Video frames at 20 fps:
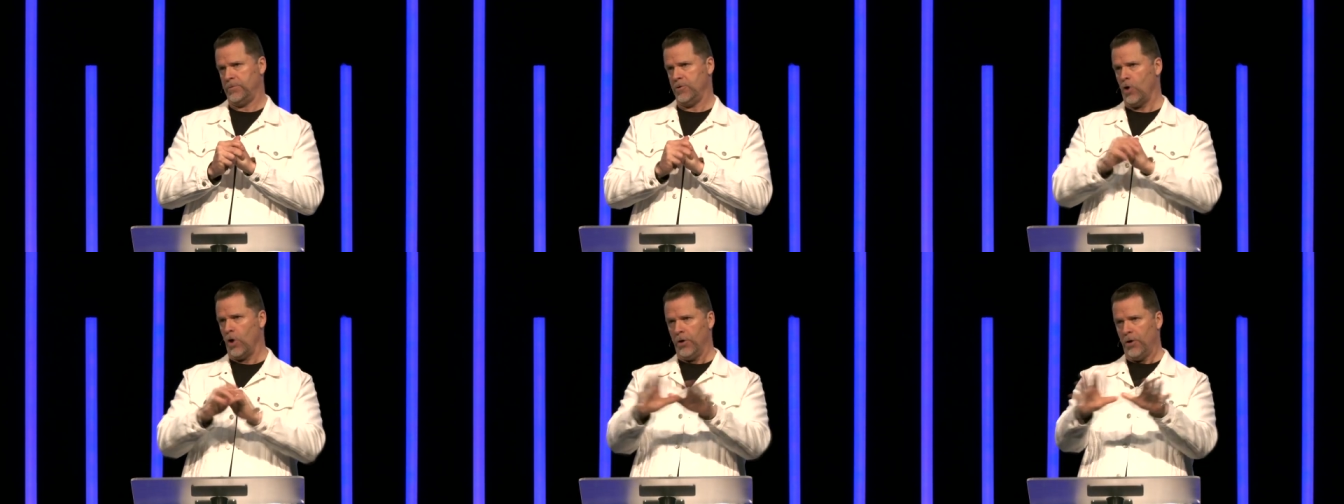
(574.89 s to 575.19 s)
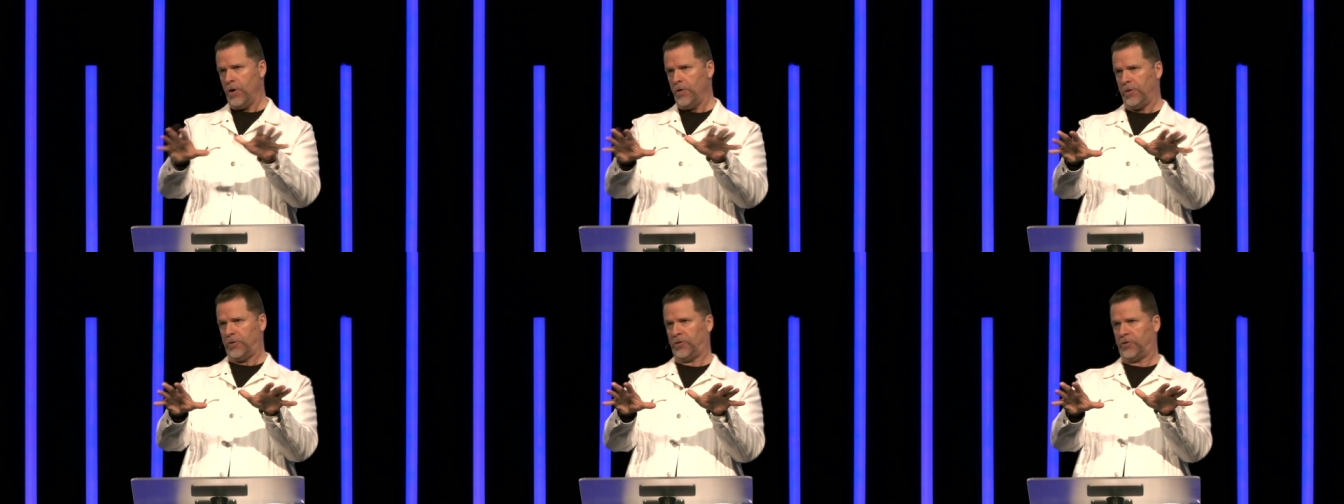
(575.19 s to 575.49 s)
You all
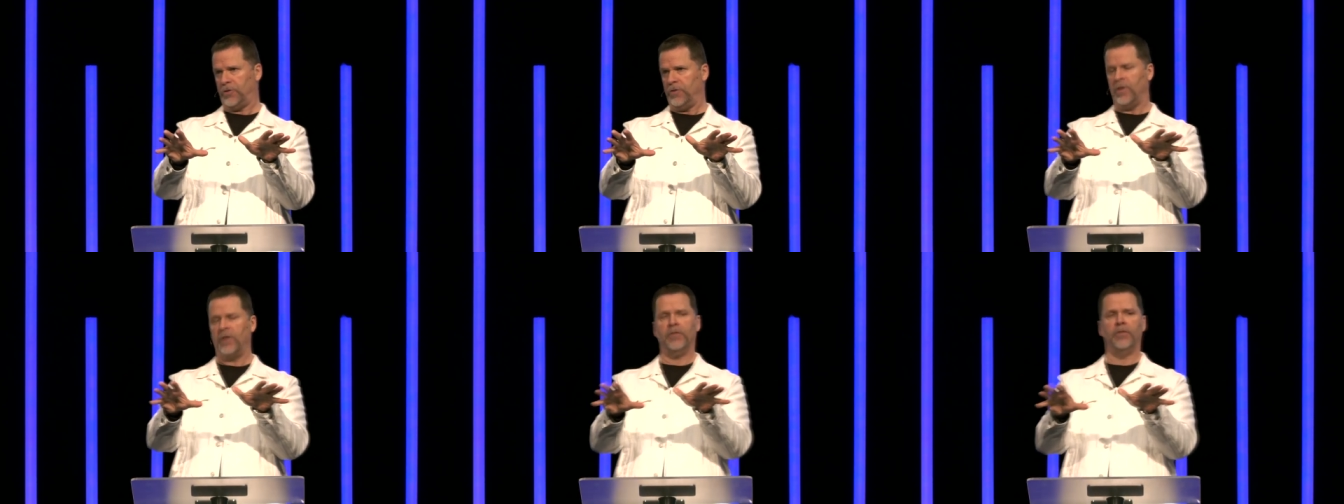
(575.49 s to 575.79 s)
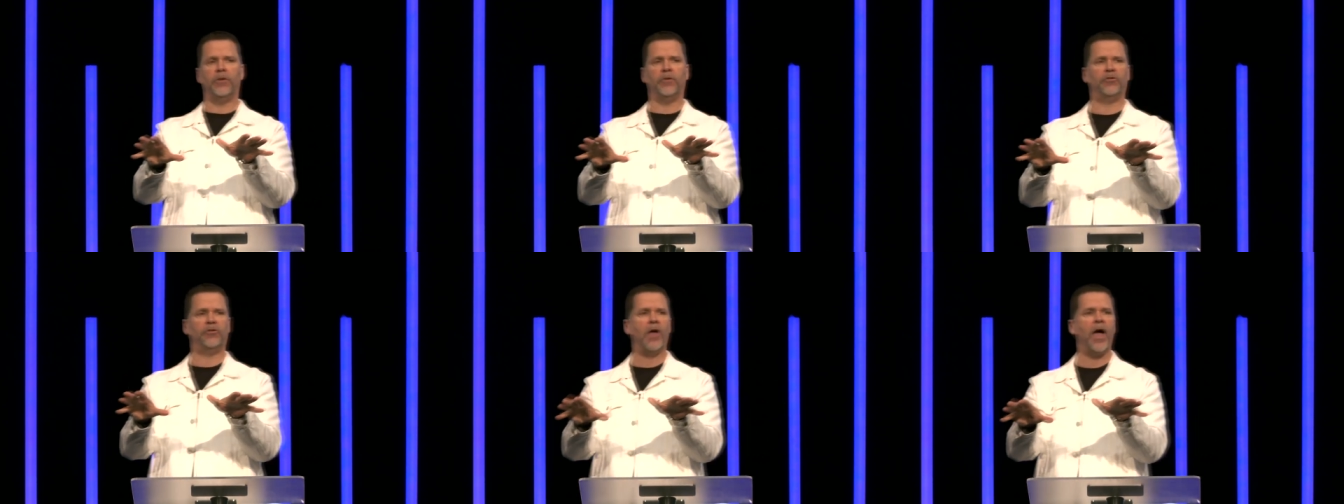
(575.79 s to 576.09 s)
know this, the,
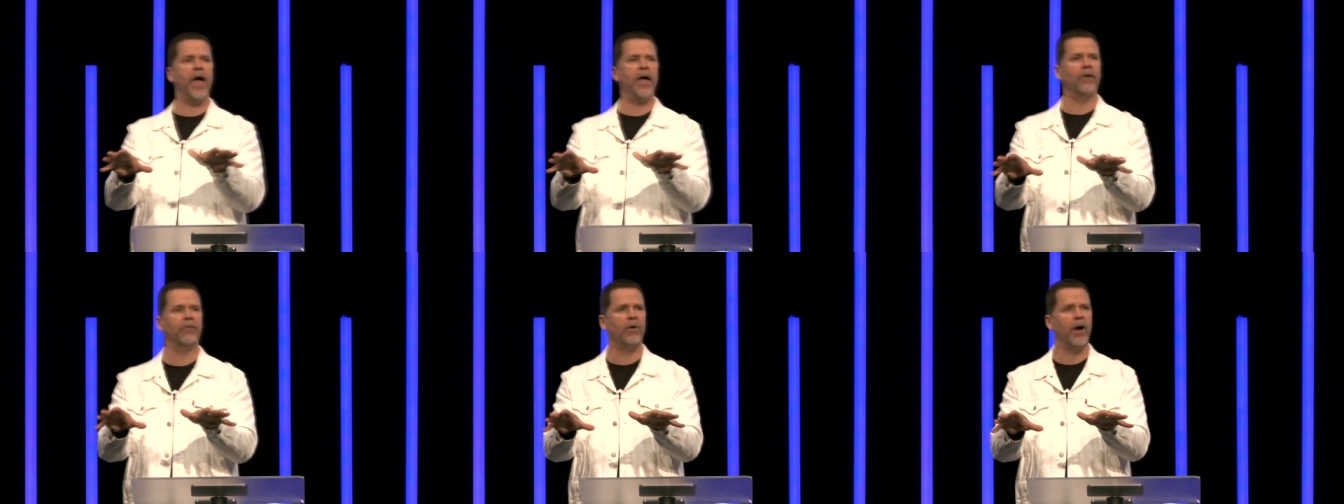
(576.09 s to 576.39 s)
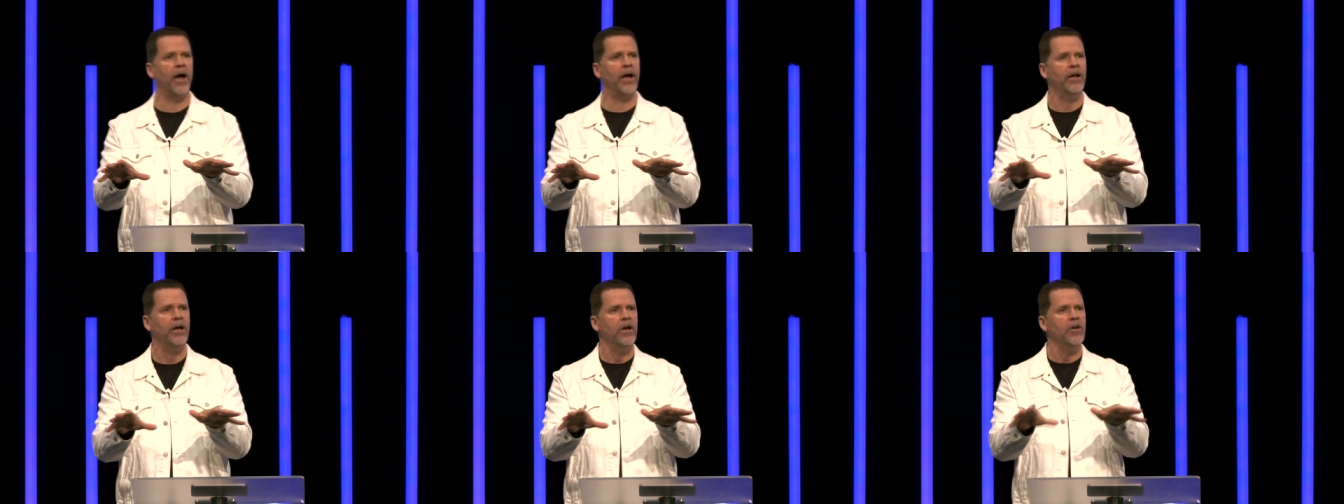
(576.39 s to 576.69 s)
the saying,
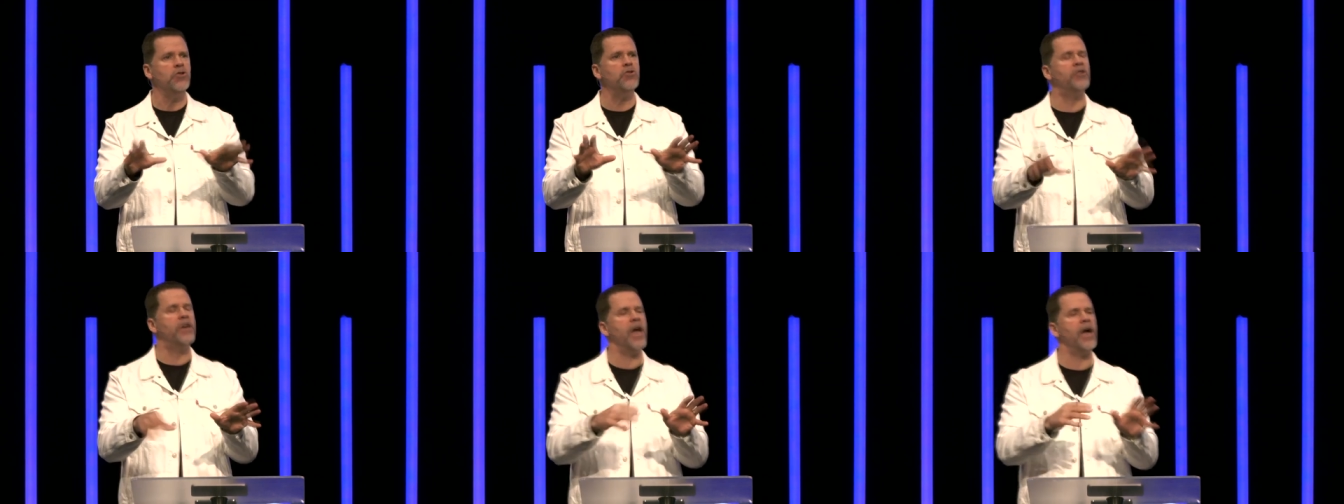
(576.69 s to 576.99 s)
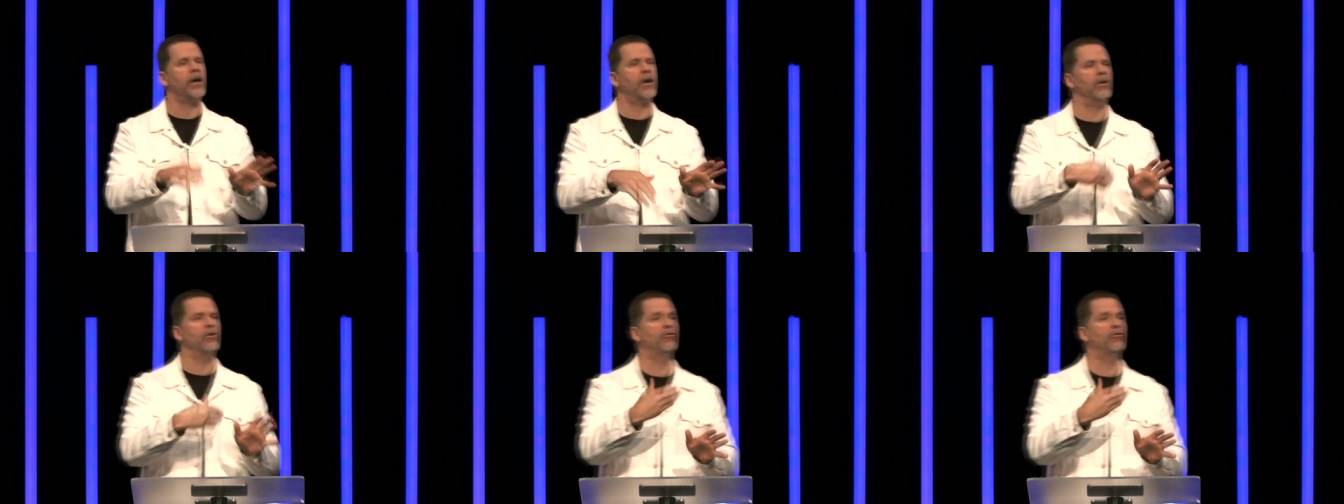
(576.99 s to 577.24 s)
right? You can't